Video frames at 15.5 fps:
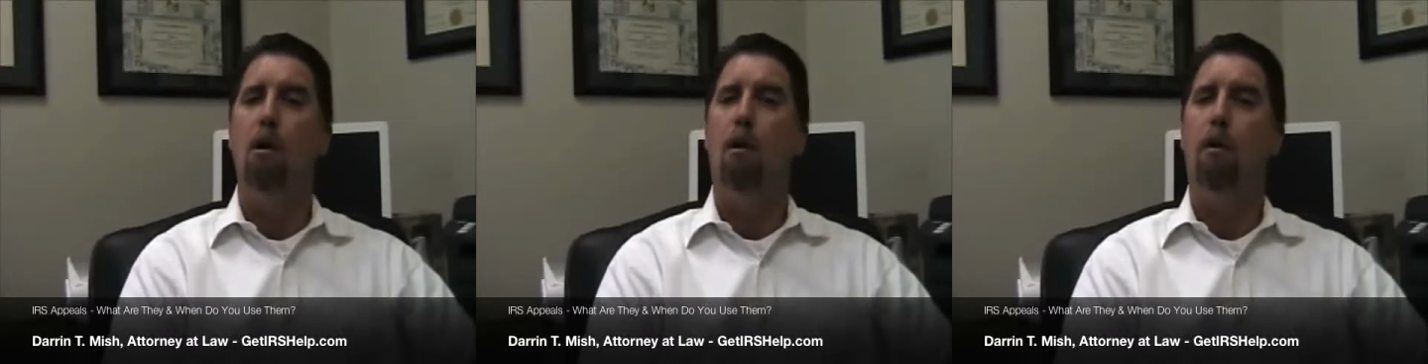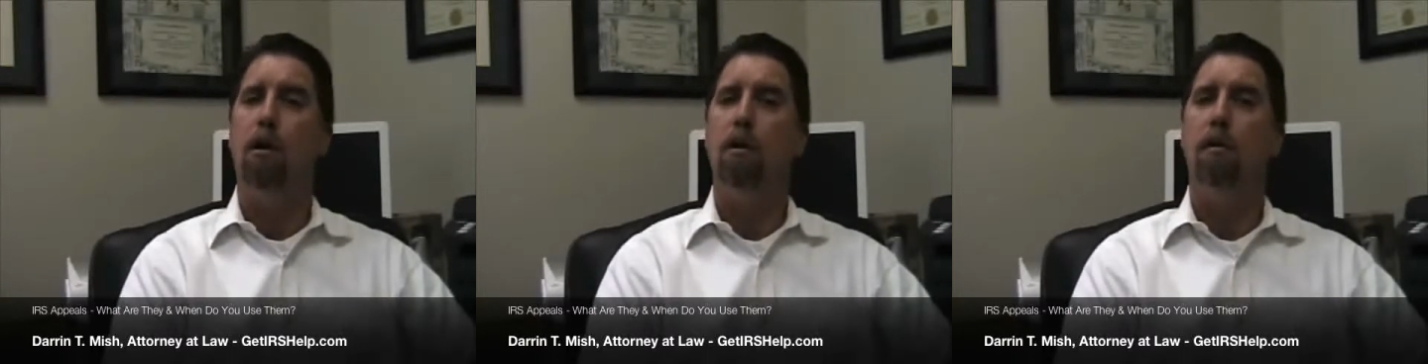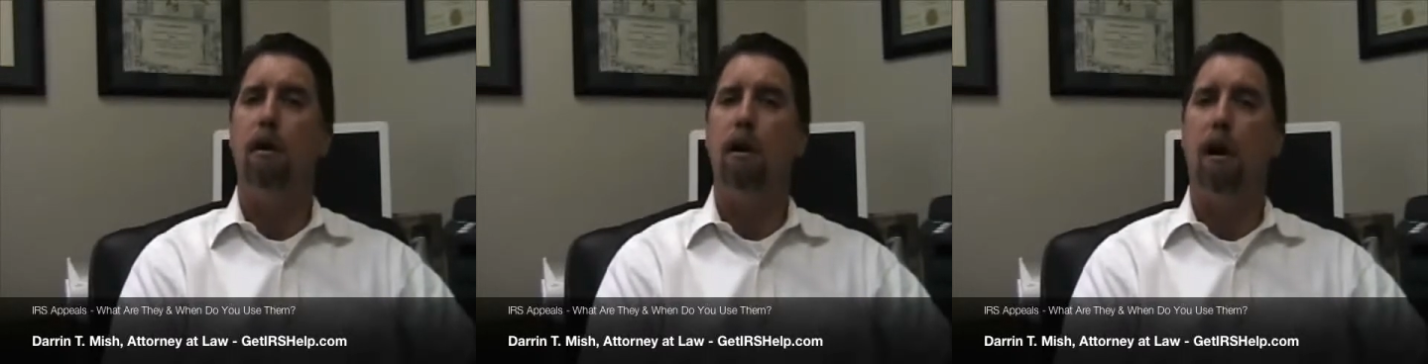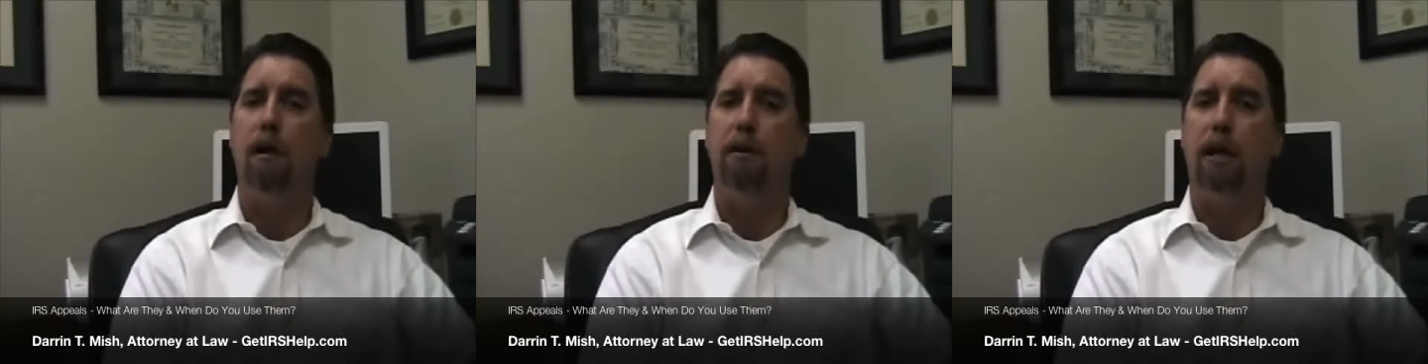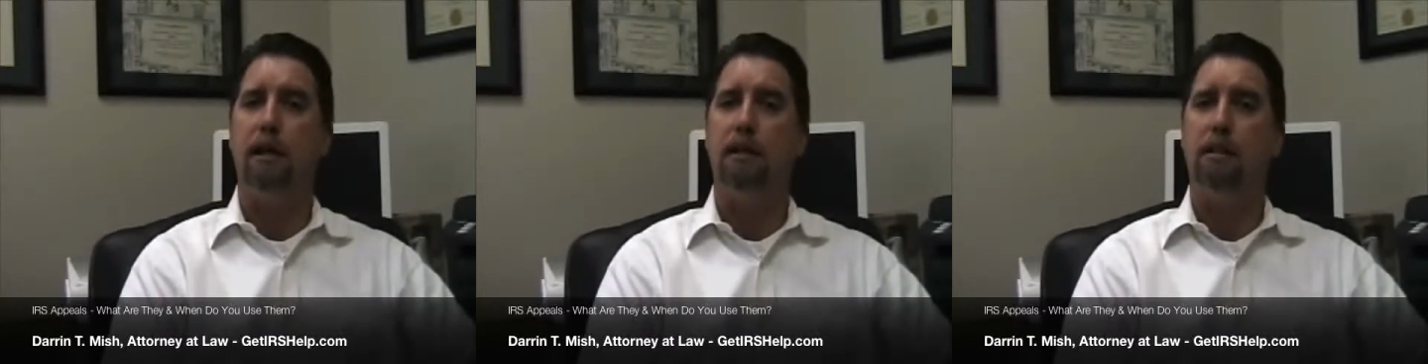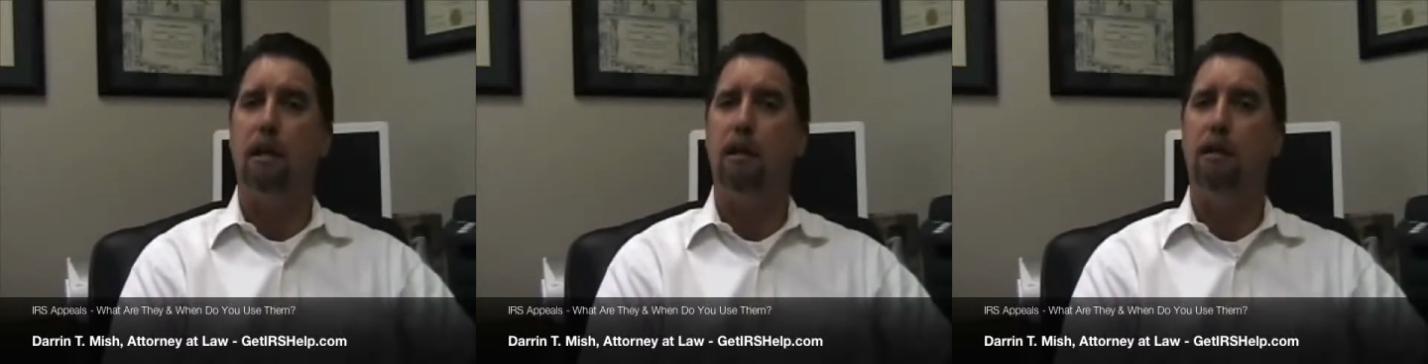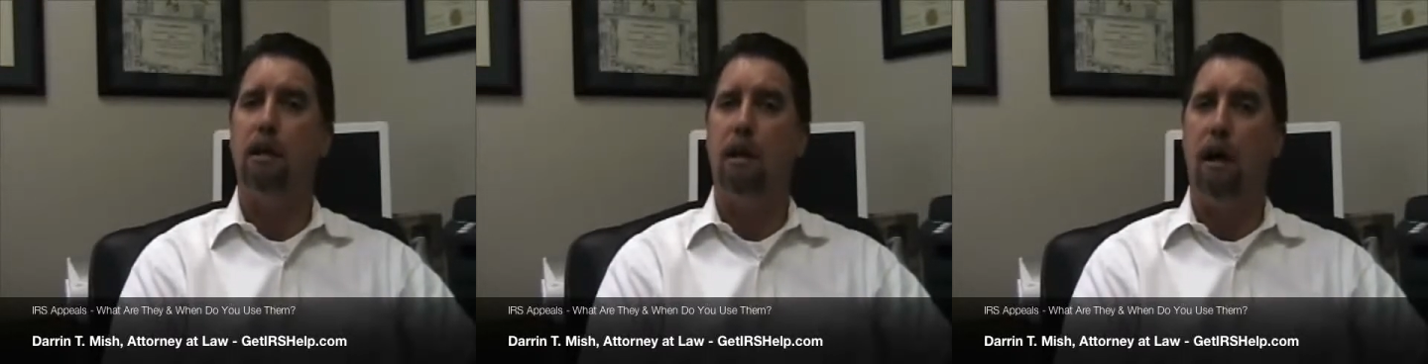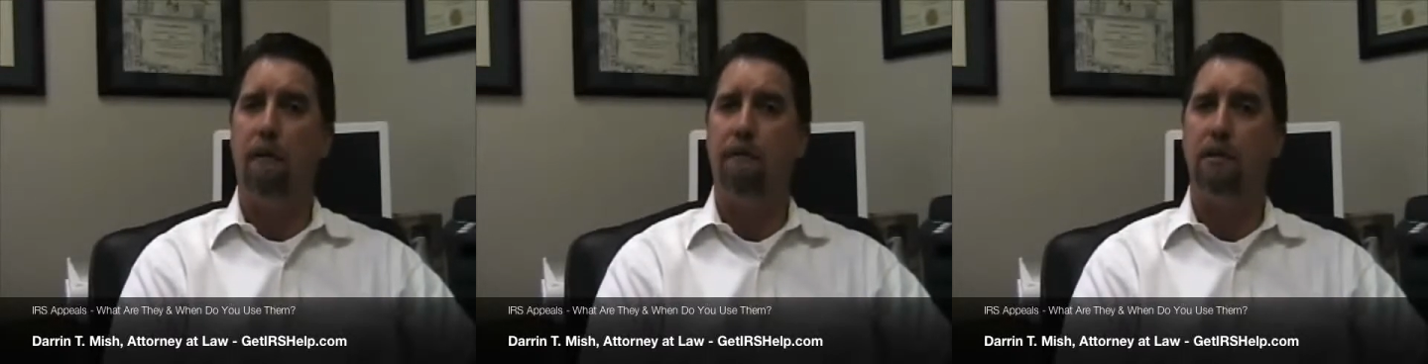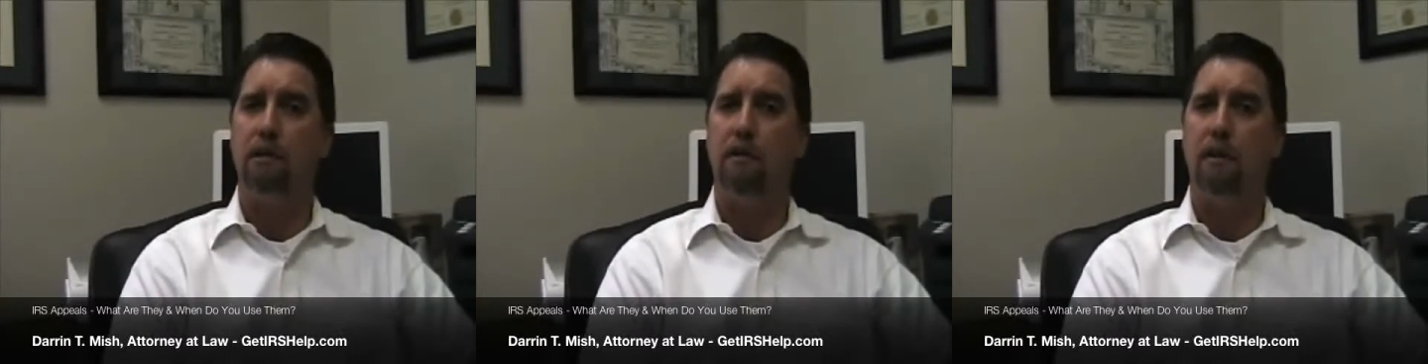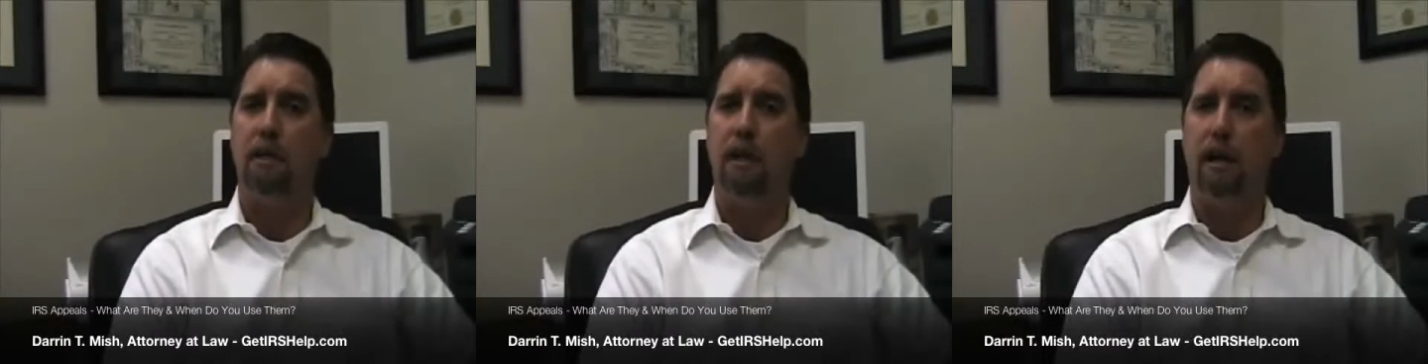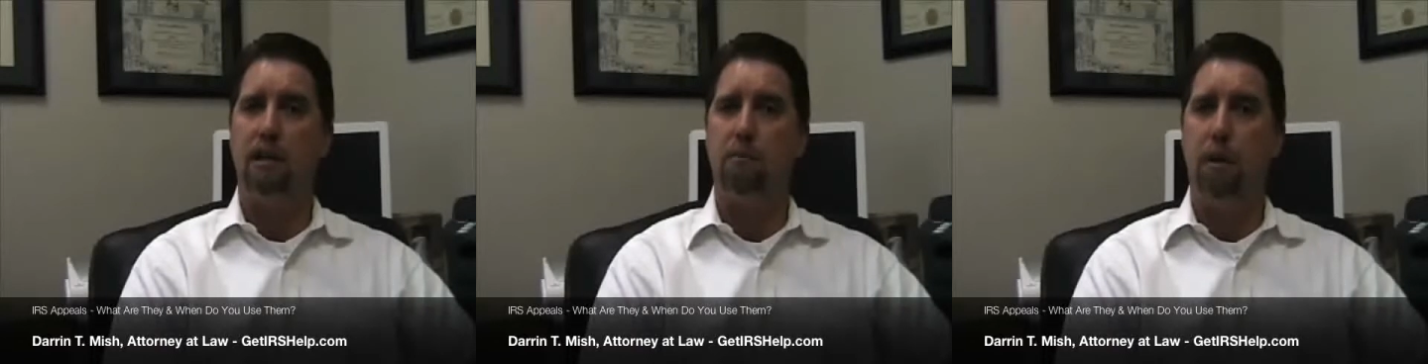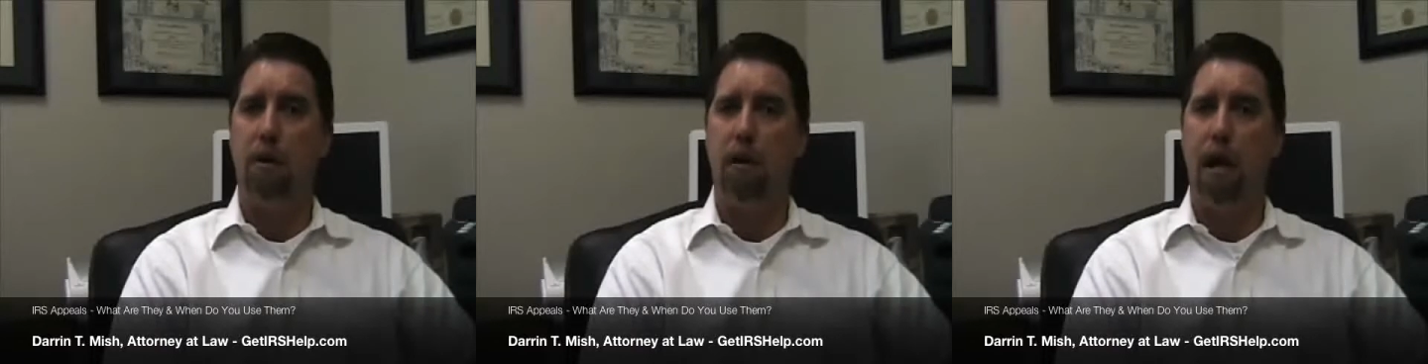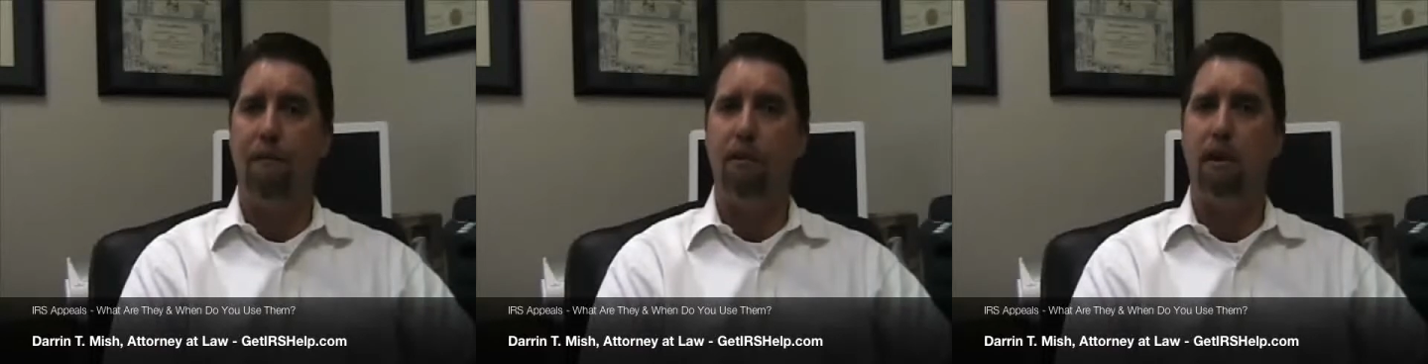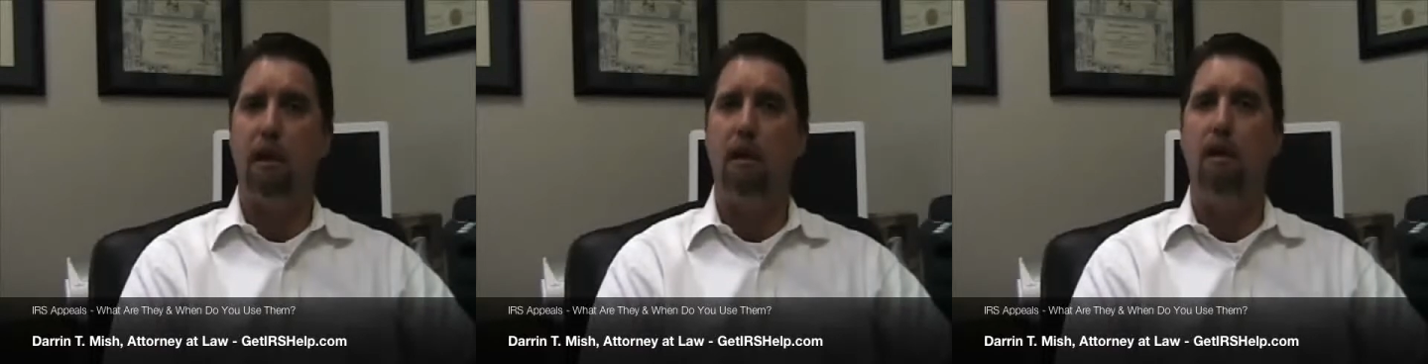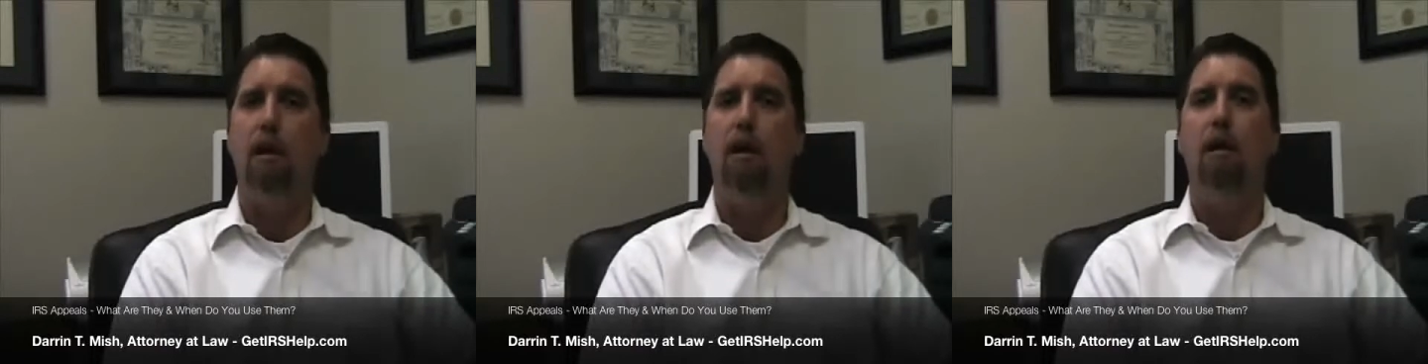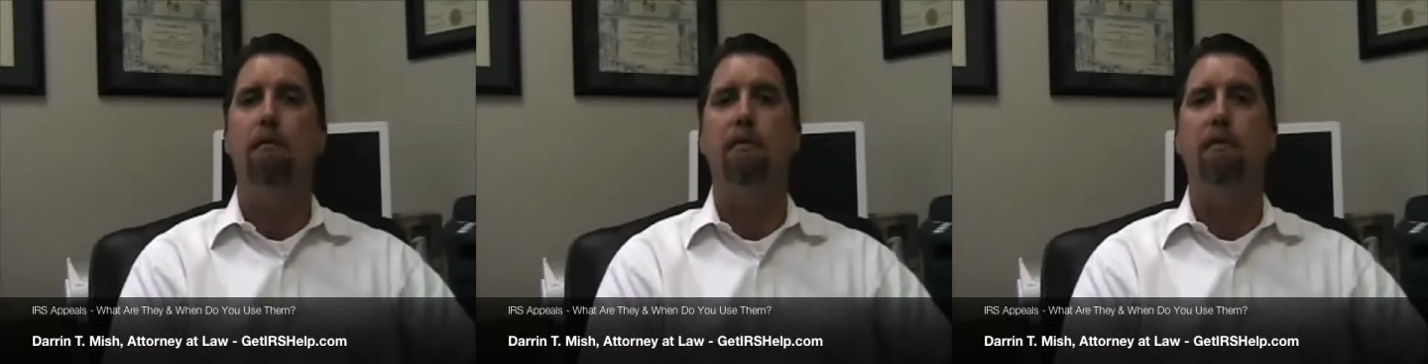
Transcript: or you can contact the Office of the Taxpayer Advocate,